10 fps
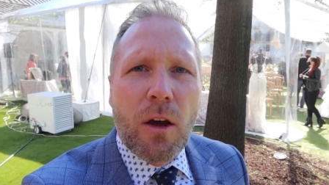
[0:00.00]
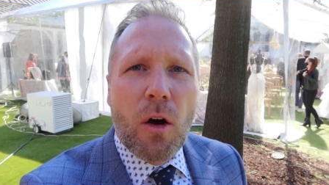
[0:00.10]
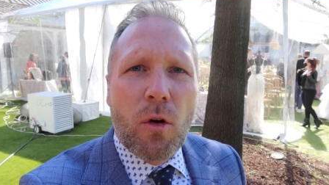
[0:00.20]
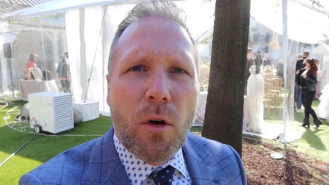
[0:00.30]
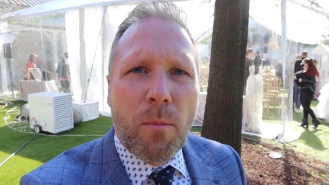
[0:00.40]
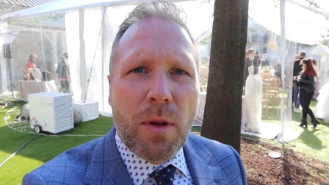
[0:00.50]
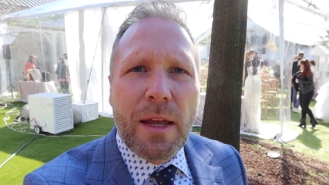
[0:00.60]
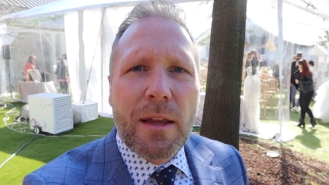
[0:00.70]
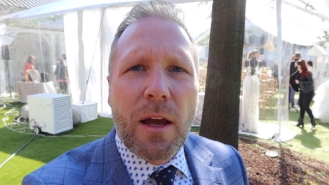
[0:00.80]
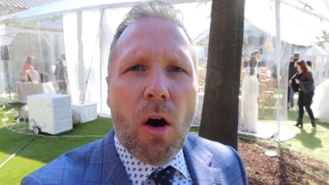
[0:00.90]
and go
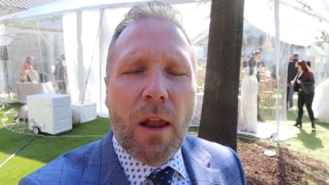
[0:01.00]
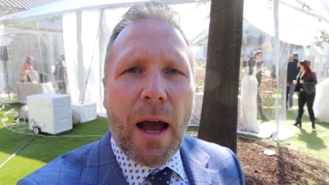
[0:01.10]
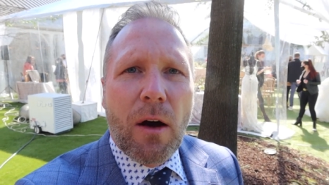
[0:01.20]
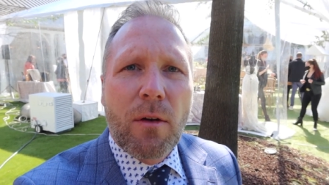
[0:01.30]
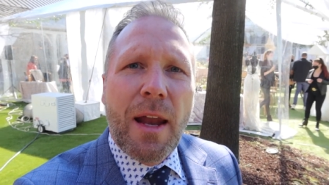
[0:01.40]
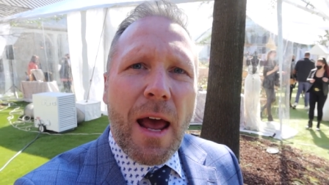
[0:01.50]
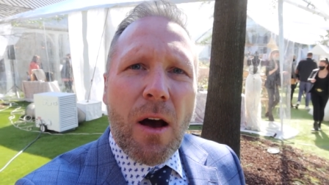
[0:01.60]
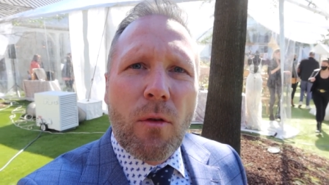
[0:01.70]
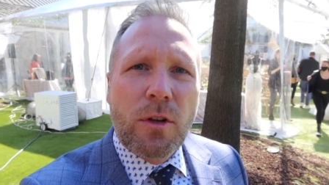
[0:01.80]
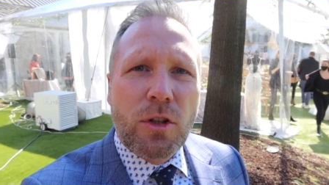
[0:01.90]
completely all out.
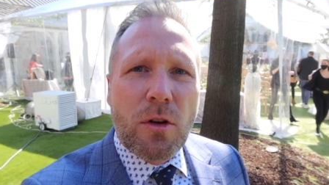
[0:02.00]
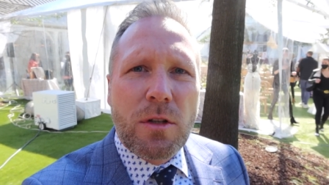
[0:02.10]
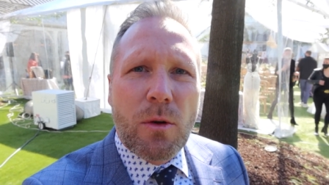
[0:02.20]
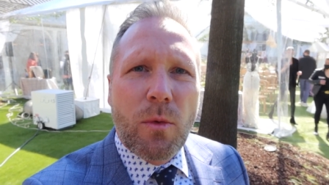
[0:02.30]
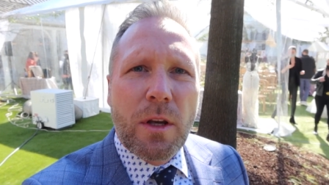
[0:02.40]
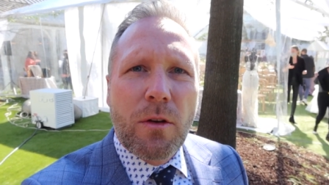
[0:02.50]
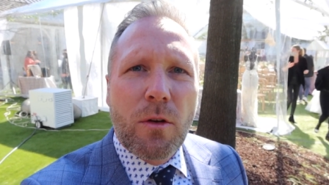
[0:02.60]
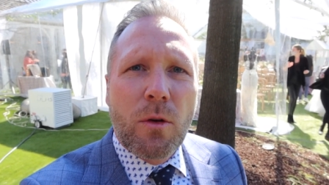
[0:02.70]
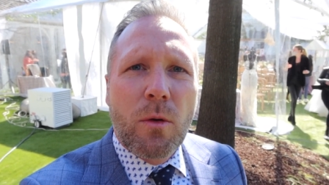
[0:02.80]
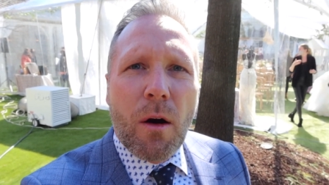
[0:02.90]
Now, the shows that we
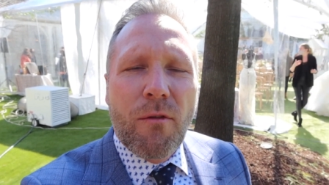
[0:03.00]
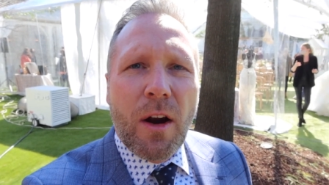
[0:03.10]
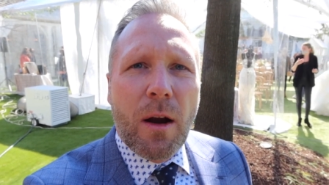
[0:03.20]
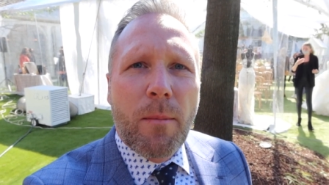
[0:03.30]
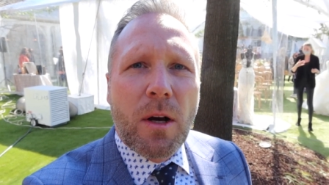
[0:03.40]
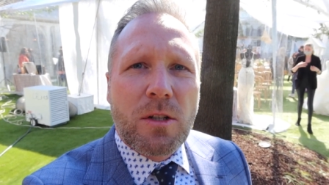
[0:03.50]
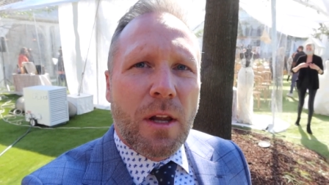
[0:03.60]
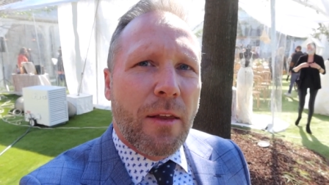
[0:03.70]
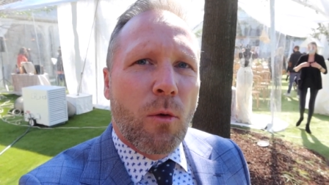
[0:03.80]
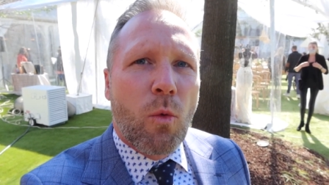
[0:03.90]
do are very much
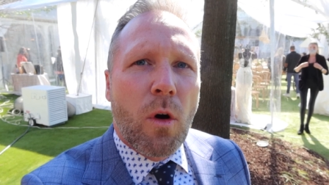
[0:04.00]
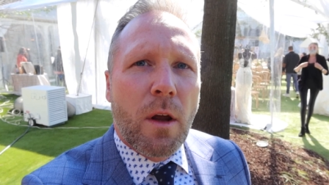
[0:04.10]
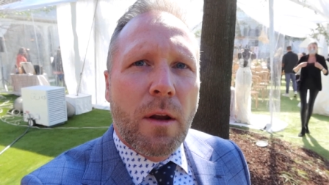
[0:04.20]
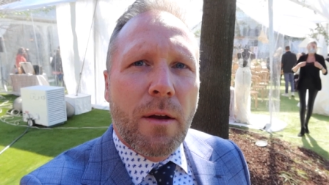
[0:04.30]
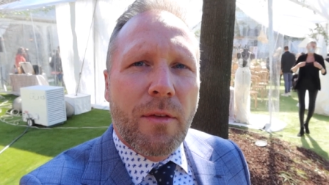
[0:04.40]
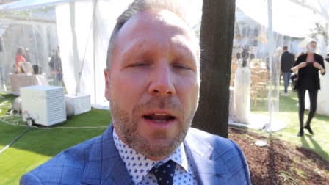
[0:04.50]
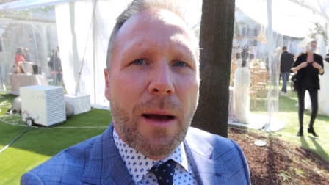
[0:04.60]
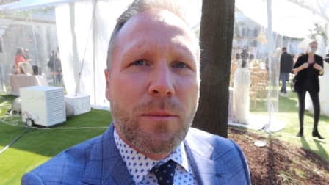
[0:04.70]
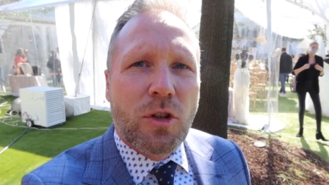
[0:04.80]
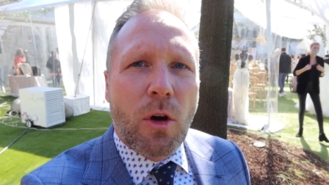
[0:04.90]
like the one that
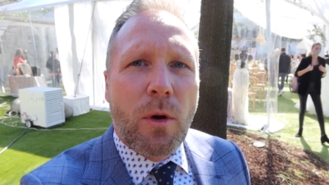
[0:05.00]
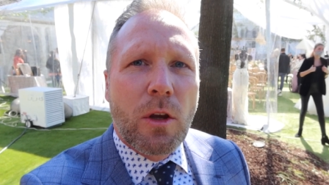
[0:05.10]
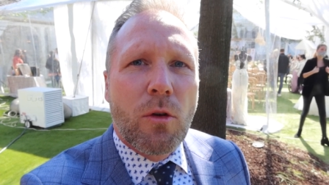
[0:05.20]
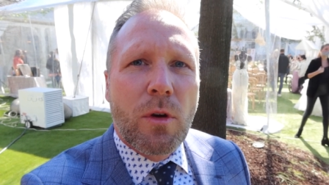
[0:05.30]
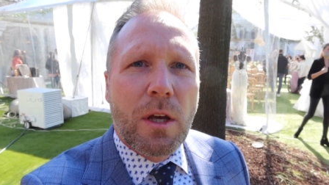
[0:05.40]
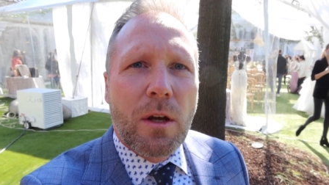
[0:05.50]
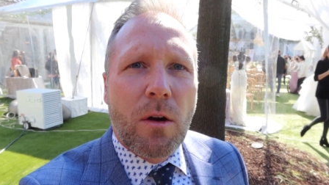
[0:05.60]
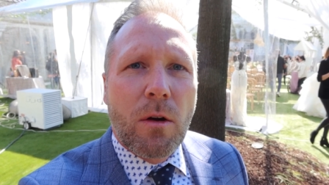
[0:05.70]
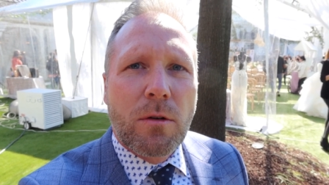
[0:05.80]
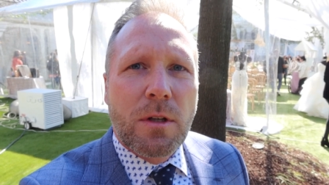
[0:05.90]
I'm showing you
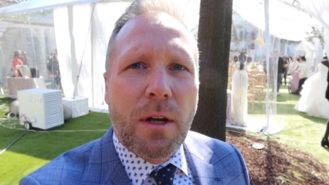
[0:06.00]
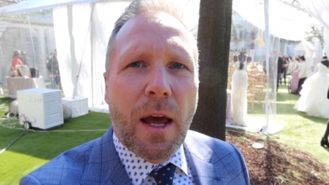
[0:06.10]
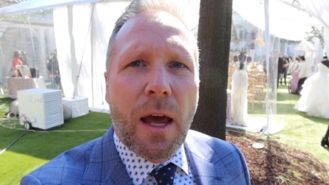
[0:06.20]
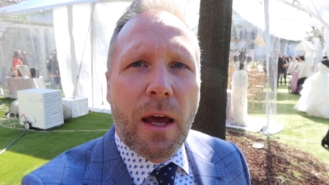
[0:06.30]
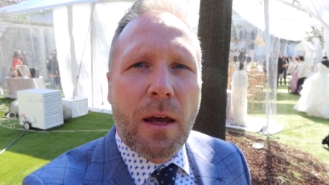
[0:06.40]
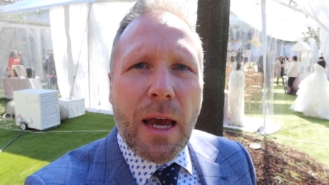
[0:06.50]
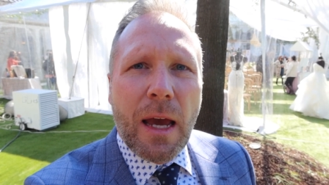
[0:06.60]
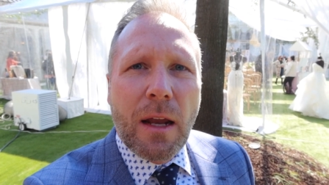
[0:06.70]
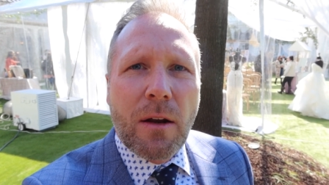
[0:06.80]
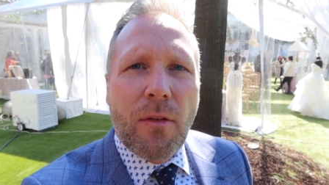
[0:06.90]
here today.
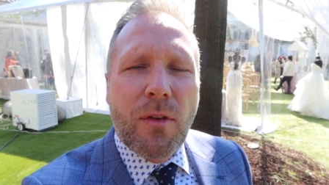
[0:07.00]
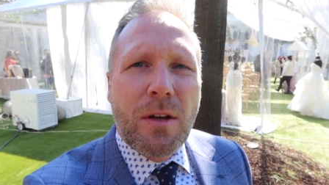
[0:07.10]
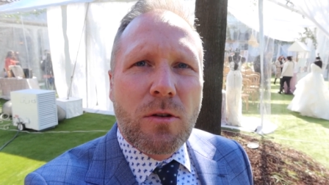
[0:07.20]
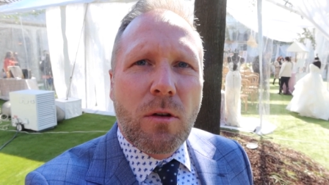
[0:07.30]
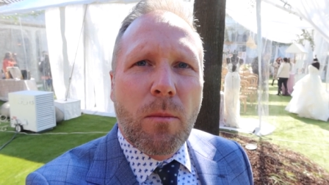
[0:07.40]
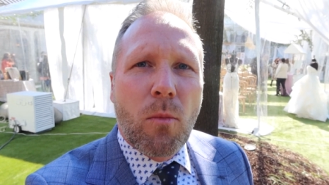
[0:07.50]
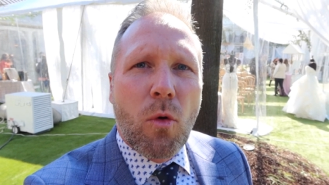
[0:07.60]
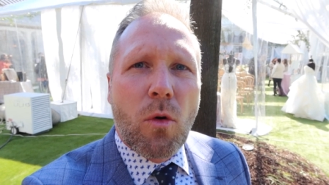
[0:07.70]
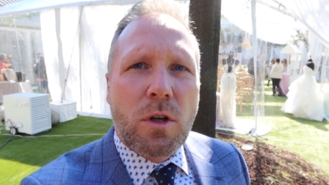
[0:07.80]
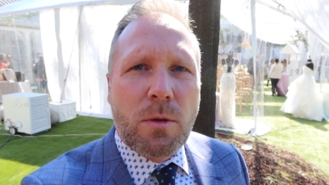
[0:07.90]
And these are the
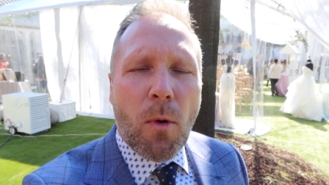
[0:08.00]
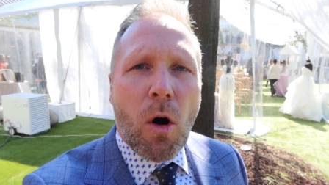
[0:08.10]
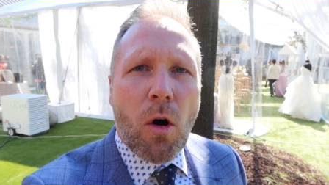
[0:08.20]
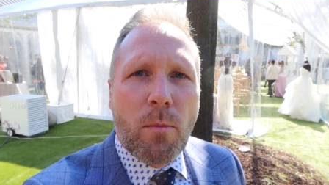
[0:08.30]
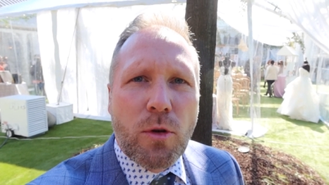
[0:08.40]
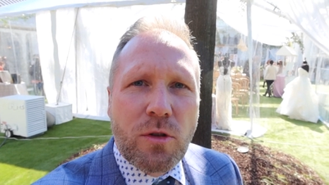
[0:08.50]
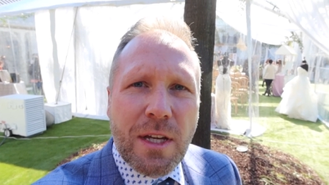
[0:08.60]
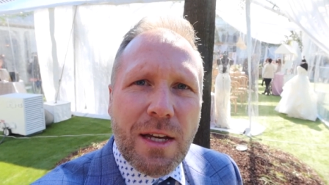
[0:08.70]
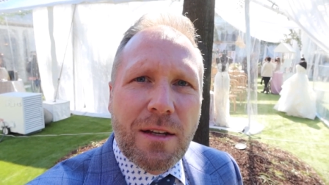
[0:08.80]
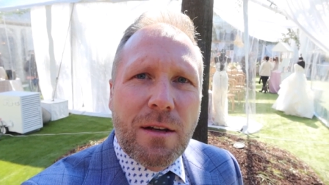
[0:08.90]
more small
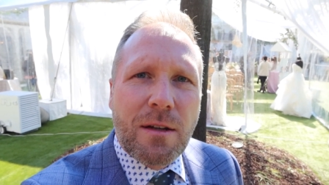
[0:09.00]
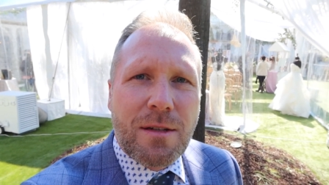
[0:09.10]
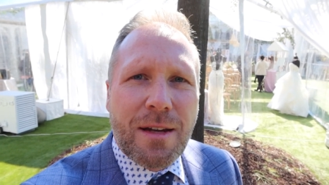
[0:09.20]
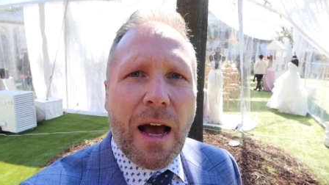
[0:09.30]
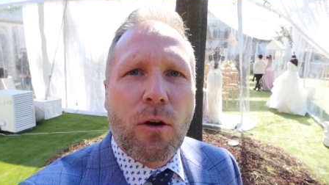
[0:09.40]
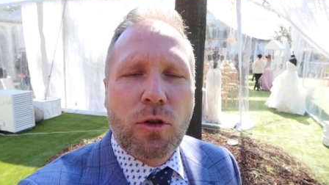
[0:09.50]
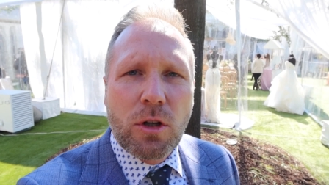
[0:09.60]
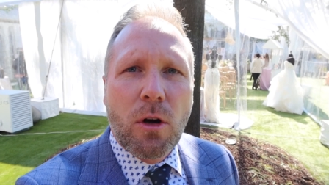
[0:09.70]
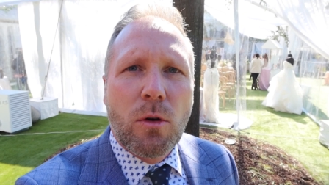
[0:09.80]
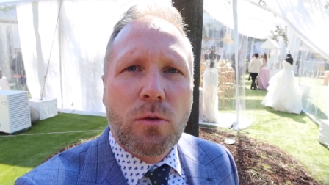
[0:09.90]
boutique style
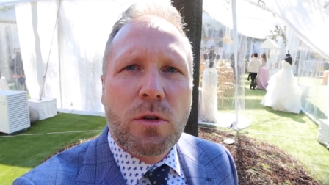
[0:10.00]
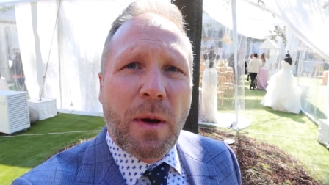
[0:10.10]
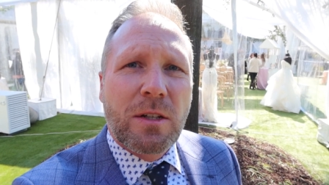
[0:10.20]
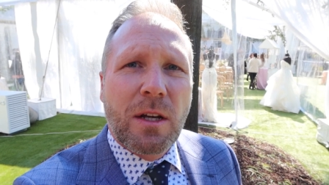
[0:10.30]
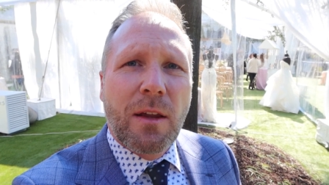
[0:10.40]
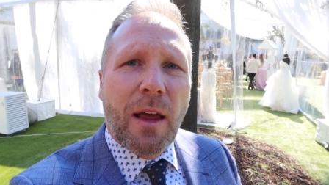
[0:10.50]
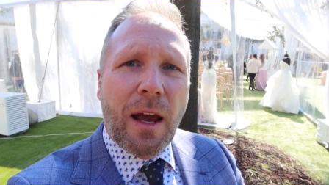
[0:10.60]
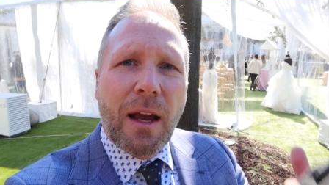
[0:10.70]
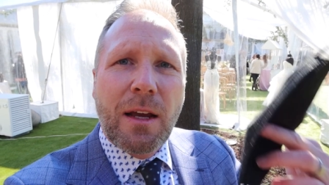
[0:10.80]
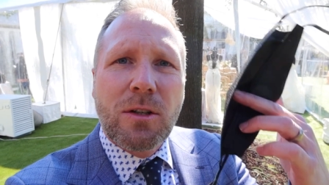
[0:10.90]
shows, especially in the
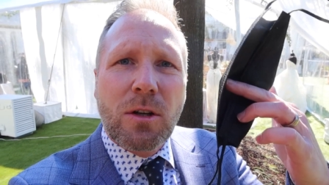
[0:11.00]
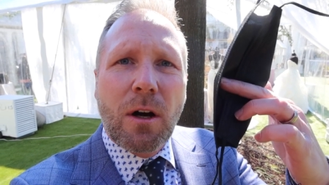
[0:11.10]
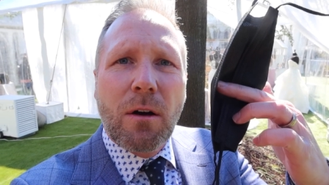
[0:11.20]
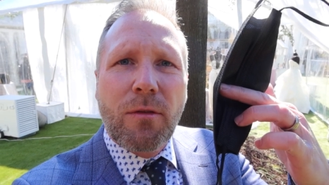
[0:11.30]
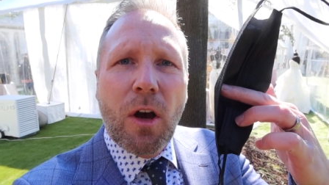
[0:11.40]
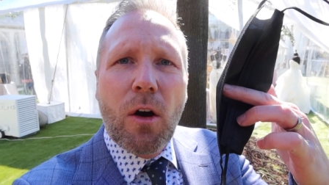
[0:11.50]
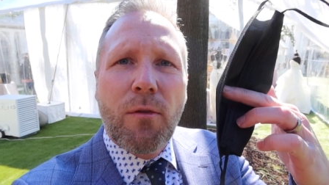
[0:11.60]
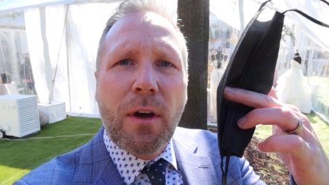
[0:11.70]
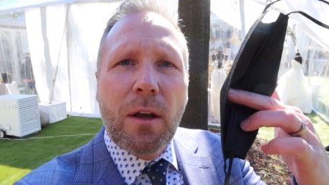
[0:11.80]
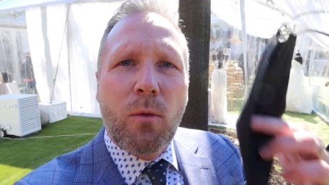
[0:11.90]
age of
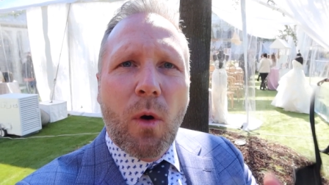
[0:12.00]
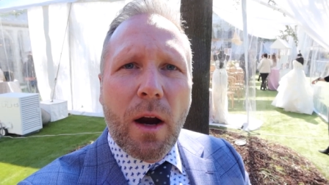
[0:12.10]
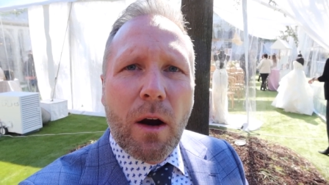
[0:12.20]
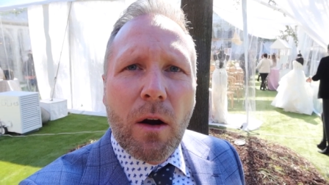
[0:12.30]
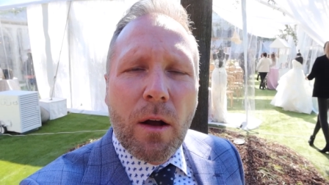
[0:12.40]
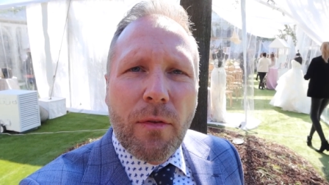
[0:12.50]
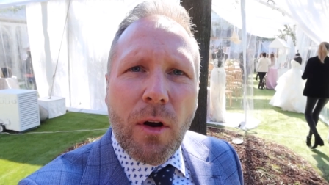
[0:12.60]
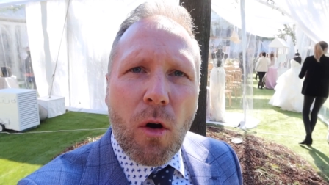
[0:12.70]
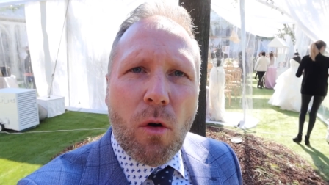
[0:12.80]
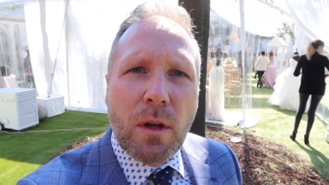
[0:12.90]
COVID where
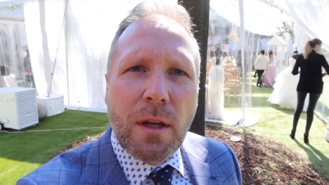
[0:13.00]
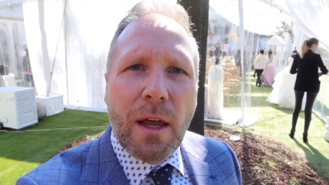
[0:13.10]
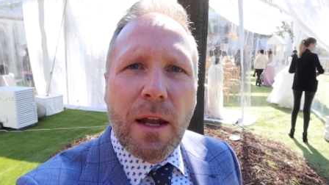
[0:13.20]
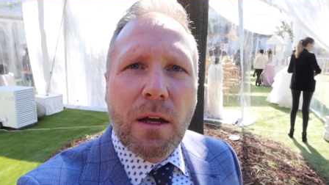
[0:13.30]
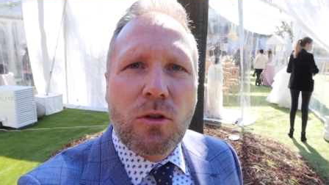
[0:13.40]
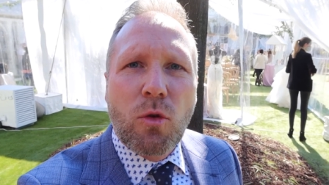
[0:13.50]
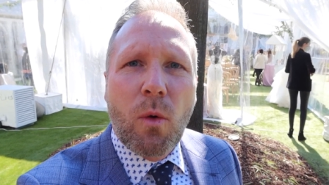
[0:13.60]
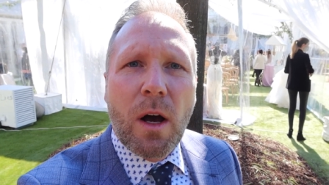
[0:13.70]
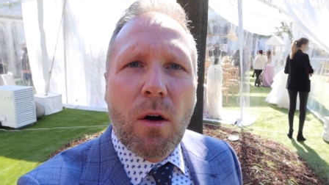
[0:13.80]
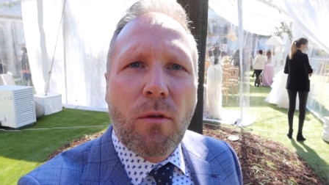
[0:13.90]
they're only letting
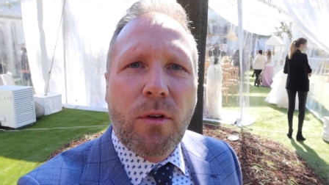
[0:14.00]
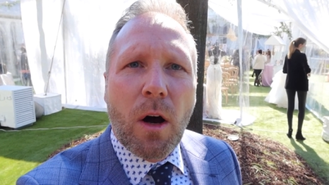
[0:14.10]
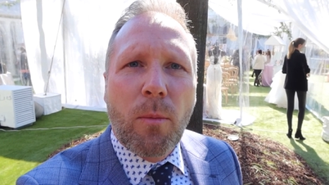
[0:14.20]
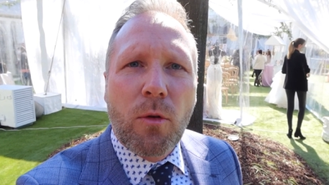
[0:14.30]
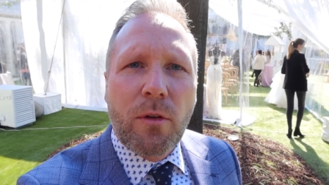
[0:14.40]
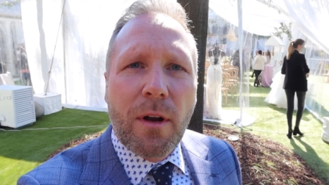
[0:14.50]
12 couples